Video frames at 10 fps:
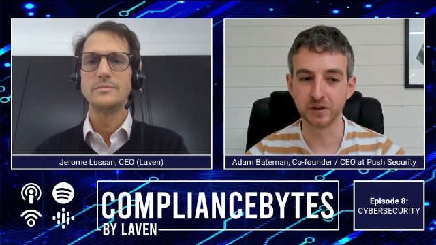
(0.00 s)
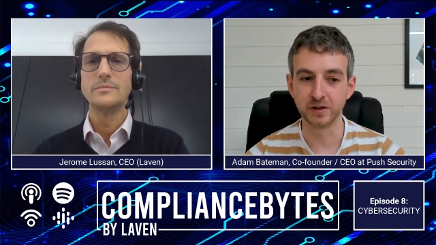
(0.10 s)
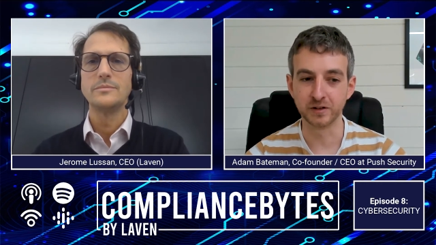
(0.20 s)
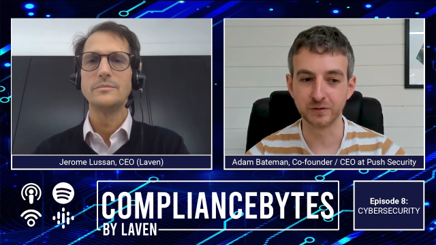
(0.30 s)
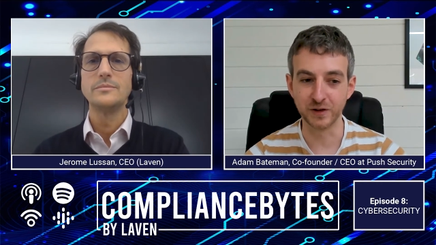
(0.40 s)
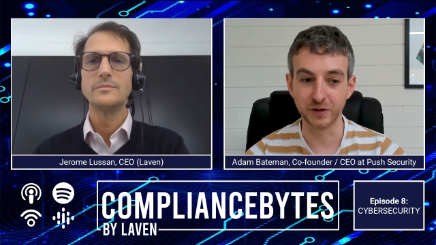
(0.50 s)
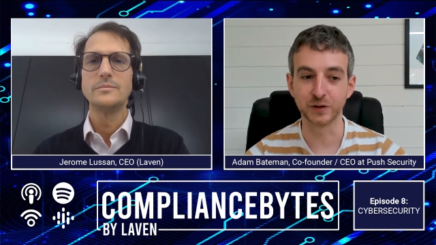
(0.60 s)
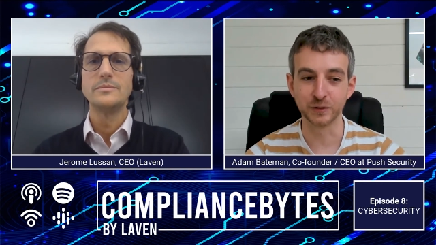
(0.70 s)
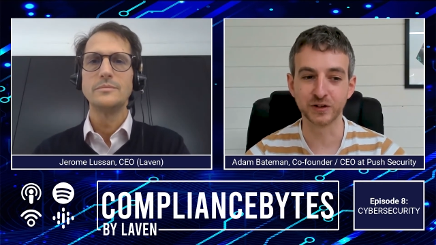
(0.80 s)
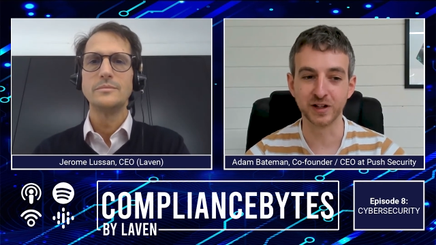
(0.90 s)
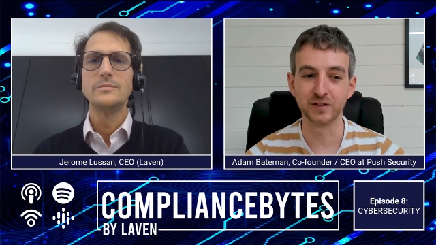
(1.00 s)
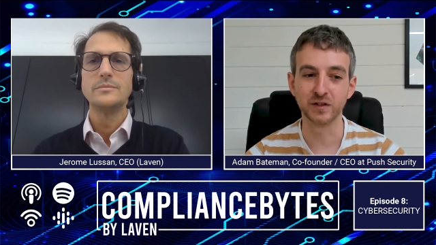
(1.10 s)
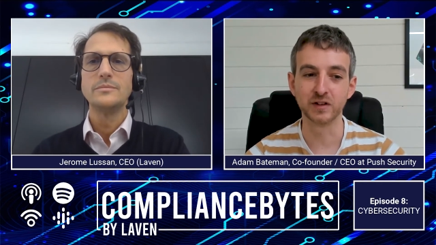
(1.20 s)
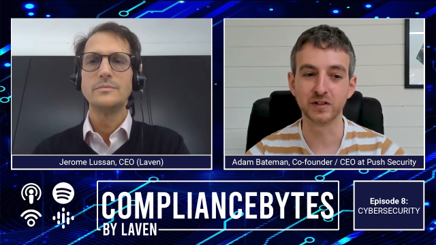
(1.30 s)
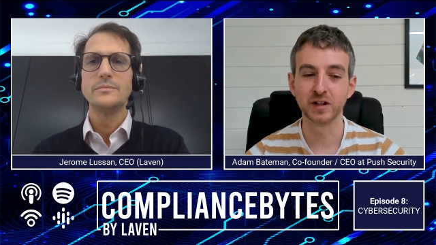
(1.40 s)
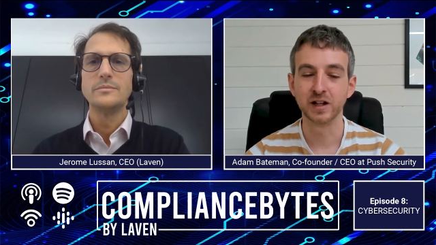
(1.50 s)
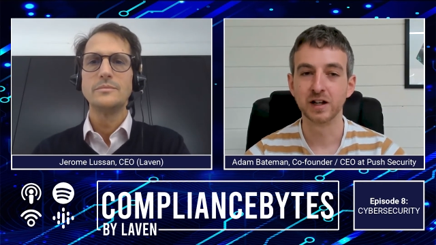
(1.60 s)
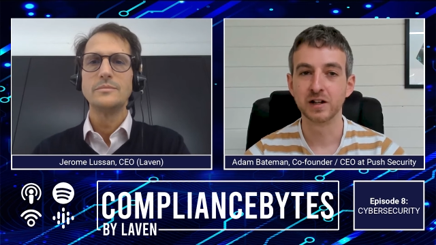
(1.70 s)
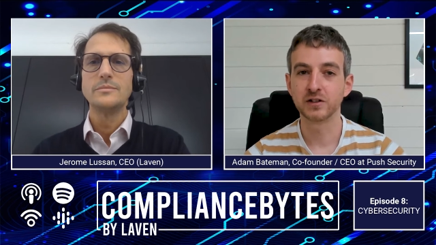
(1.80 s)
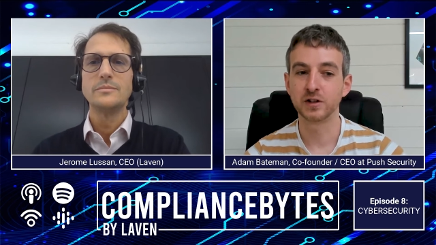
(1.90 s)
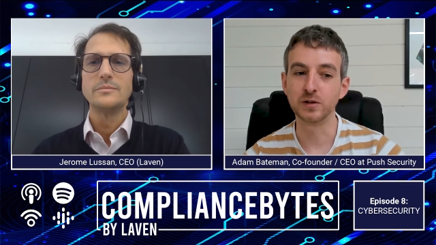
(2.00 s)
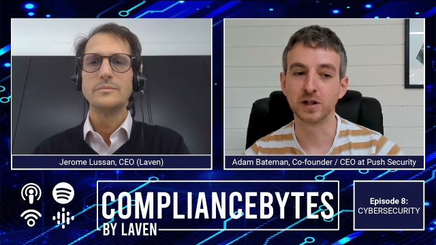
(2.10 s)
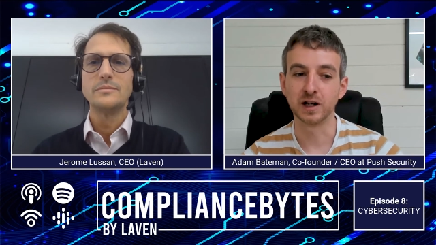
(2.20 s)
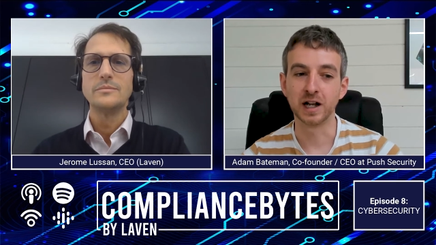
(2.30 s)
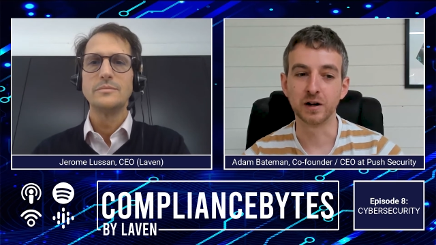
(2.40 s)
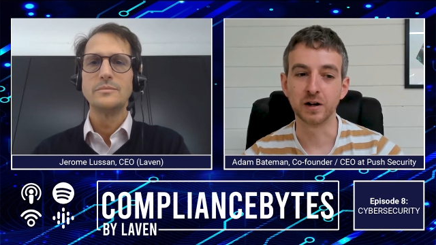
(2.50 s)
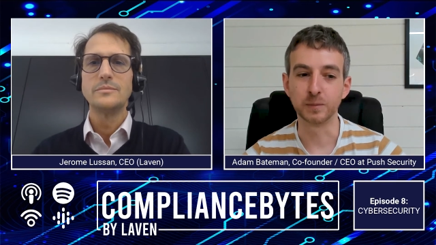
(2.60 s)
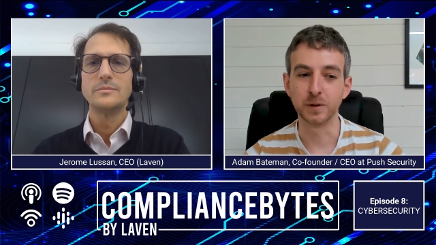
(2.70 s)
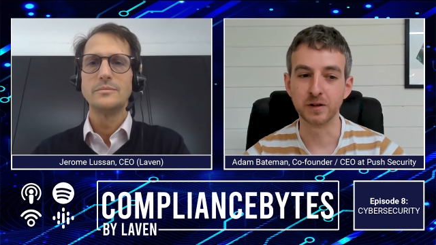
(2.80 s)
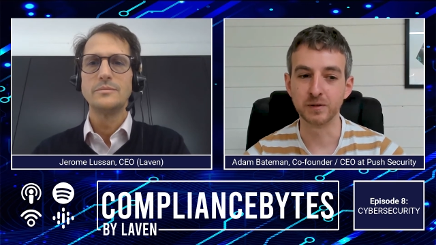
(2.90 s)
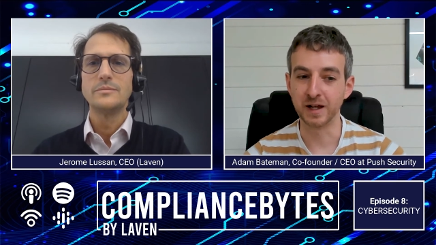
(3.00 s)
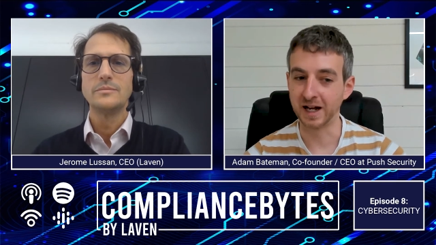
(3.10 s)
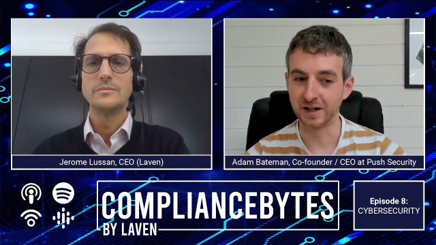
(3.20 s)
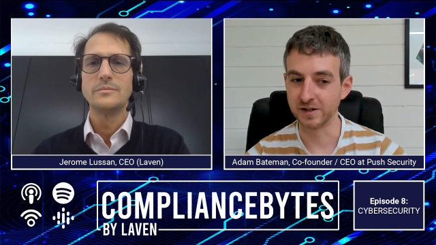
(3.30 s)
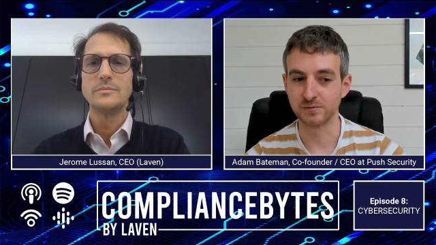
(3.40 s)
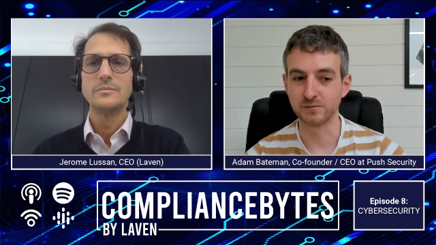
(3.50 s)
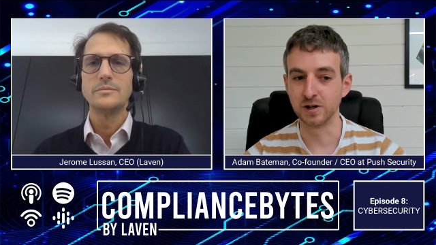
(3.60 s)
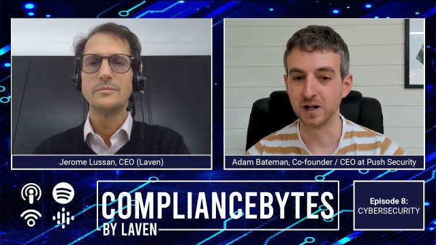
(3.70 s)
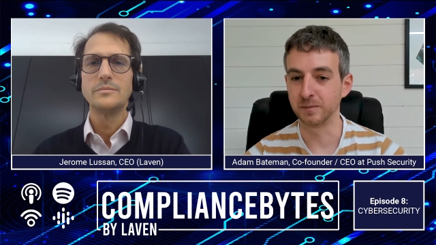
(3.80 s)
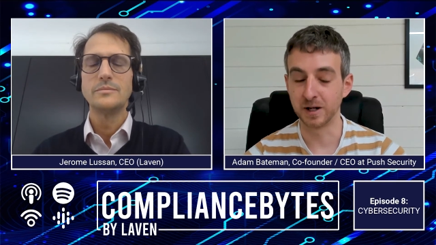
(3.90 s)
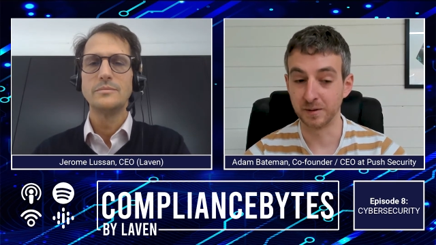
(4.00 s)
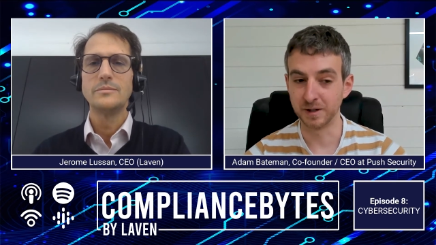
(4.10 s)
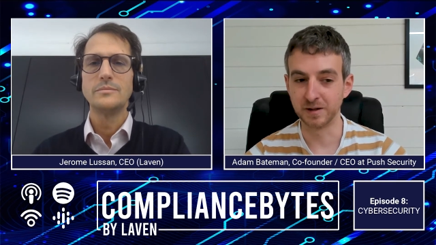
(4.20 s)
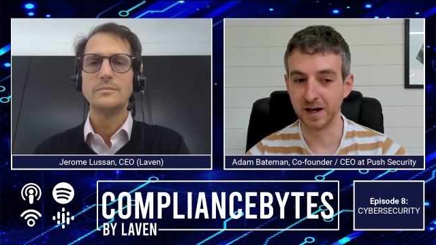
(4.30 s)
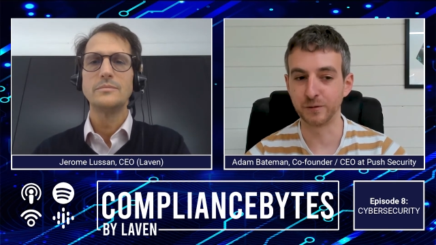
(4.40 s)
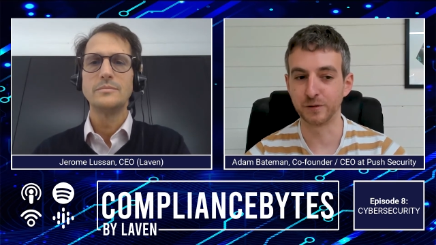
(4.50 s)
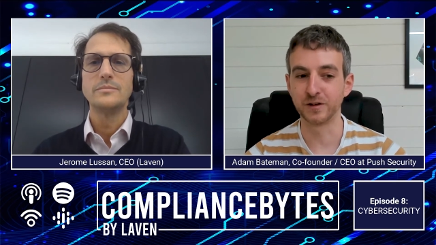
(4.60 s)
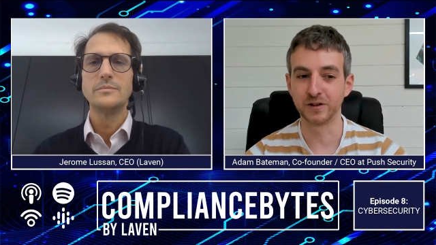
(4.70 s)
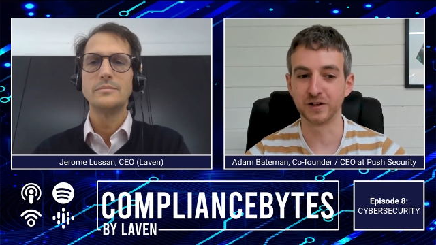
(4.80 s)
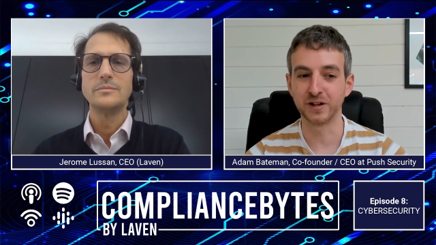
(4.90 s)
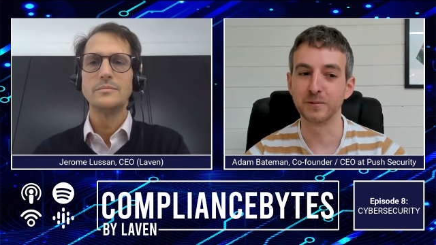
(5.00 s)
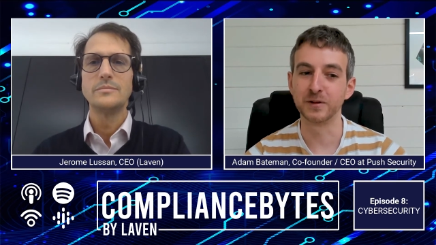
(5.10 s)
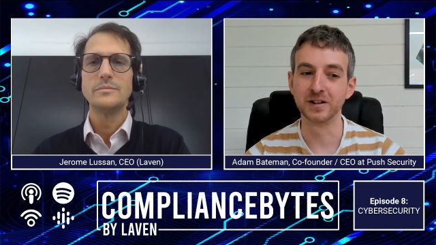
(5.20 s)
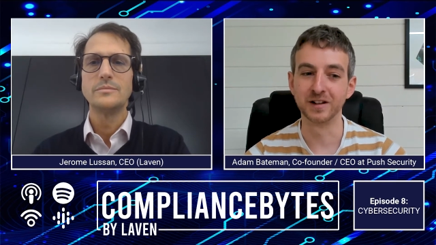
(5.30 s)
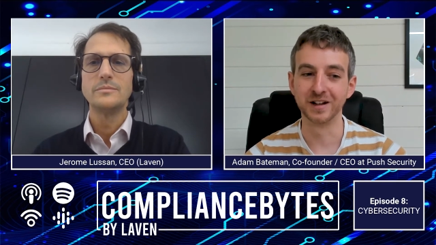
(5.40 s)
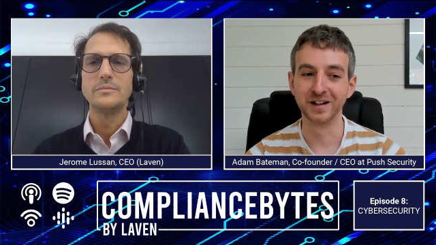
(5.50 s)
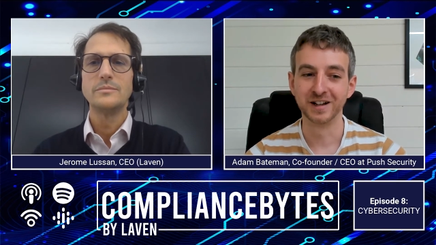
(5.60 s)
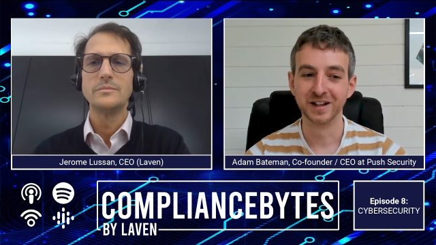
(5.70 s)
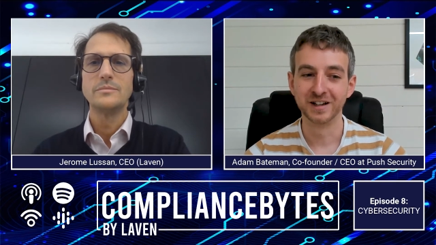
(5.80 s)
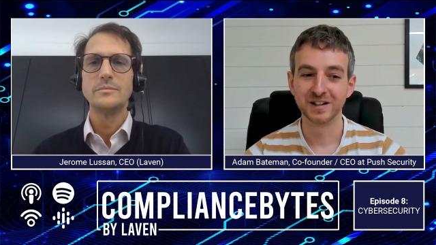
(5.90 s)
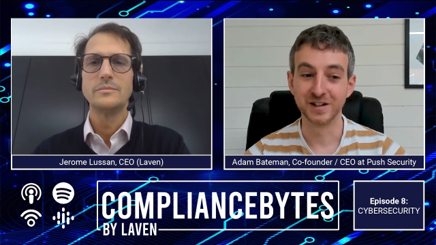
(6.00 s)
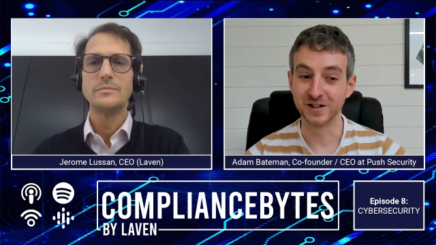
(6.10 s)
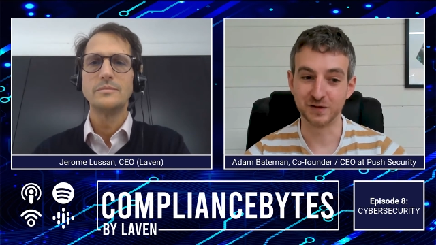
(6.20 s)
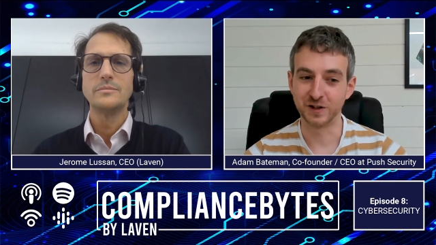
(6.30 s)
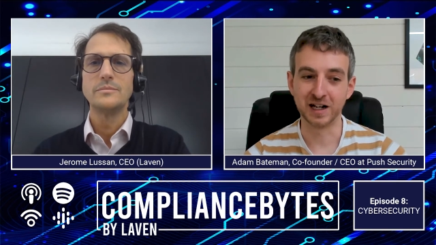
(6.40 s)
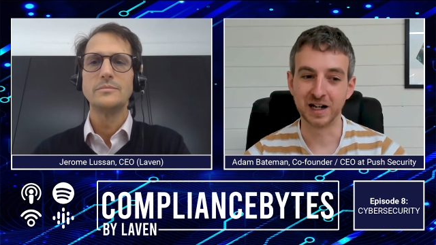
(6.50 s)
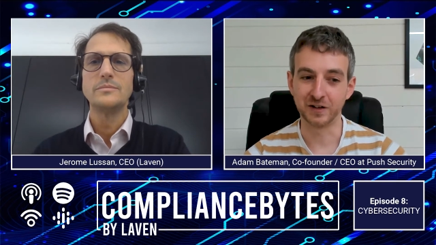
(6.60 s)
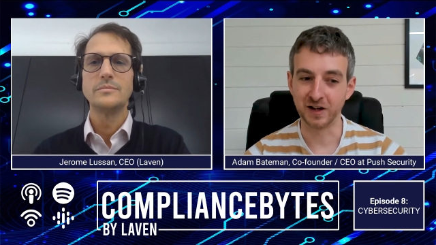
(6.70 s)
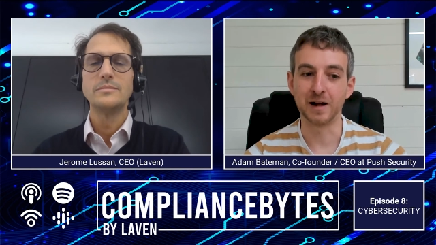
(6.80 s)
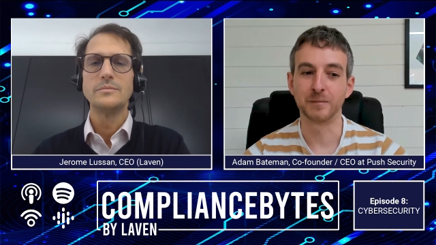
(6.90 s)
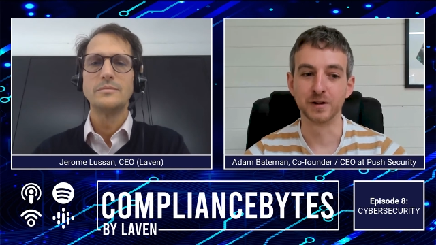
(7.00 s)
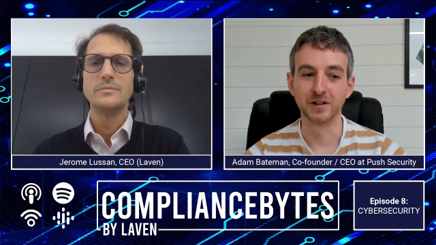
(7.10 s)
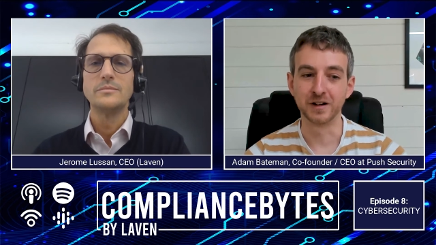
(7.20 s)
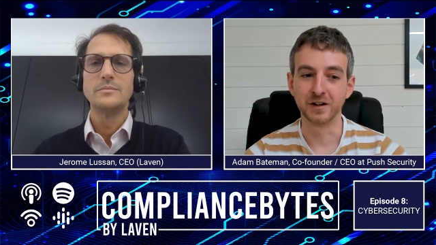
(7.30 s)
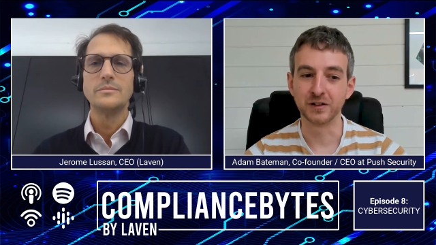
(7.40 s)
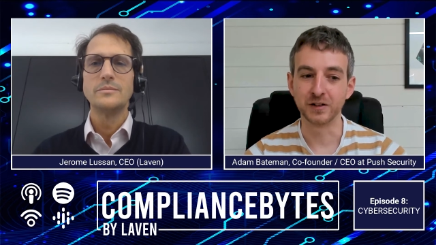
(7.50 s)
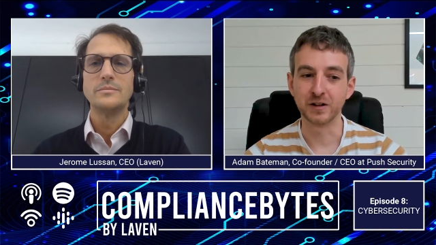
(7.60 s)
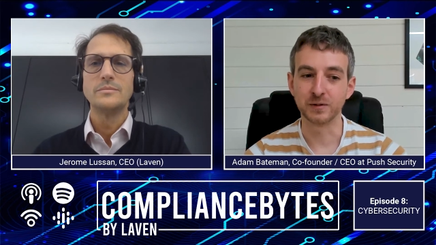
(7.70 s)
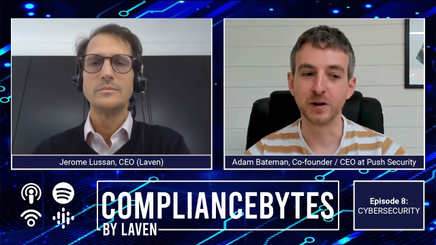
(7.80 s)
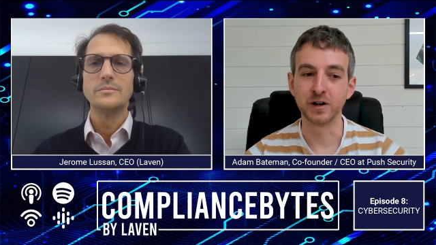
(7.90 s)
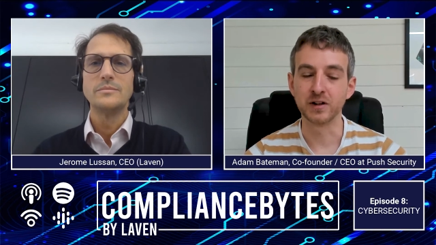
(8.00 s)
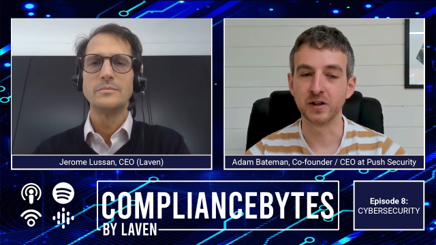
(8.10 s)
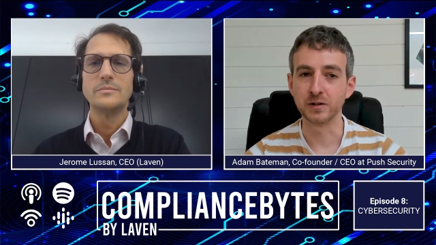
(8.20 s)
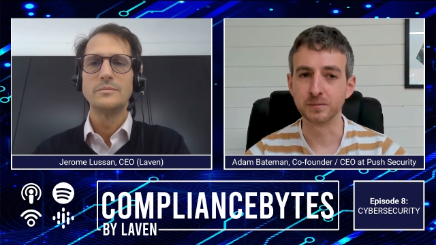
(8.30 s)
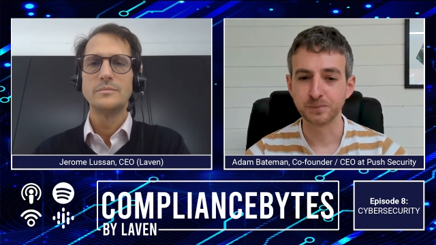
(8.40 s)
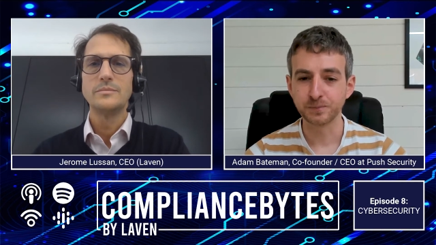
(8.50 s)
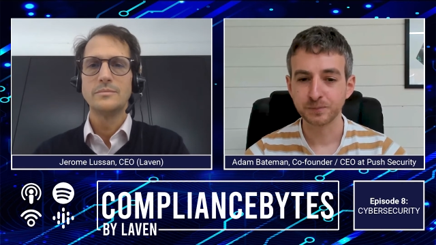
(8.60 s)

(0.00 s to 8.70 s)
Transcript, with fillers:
Speaker 1: in physical servers, to the cloud. But that has really, I mean, everyone has accepted that the shift to cloud has happened. You know, it's, it's where it is, and